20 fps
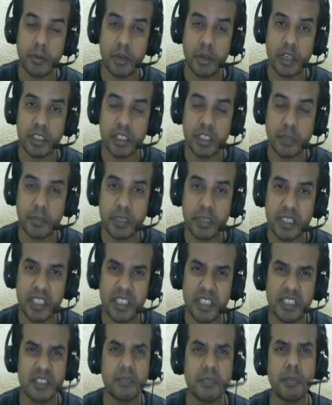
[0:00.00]
products are present
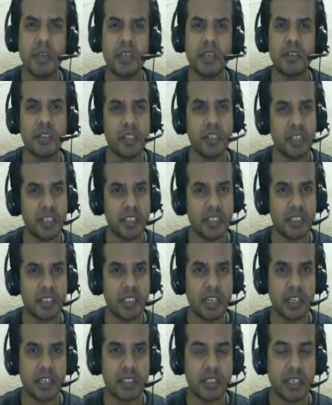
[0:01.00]
is a bit tedious
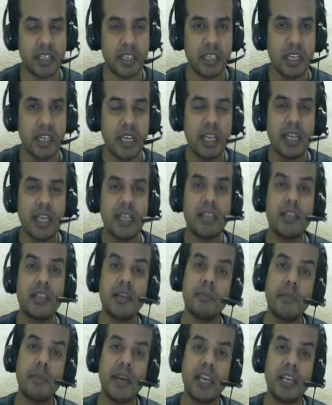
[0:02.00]
task, and
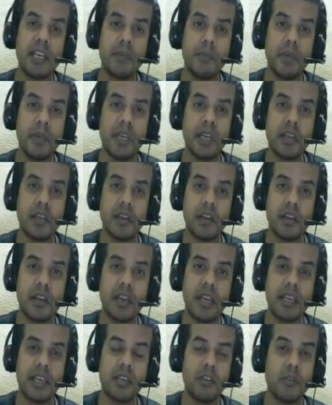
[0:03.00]
there might be an error,
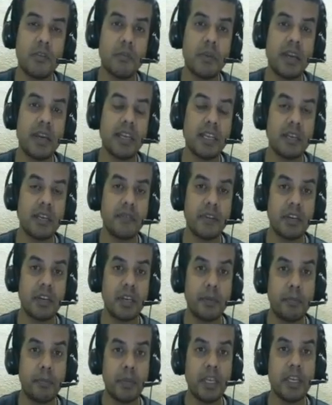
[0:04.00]
like you might even
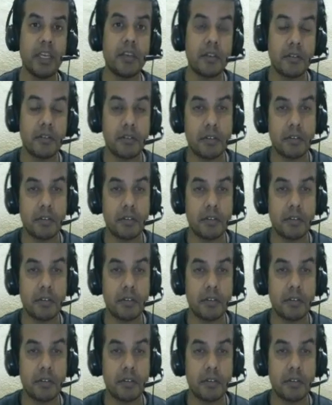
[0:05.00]
repeat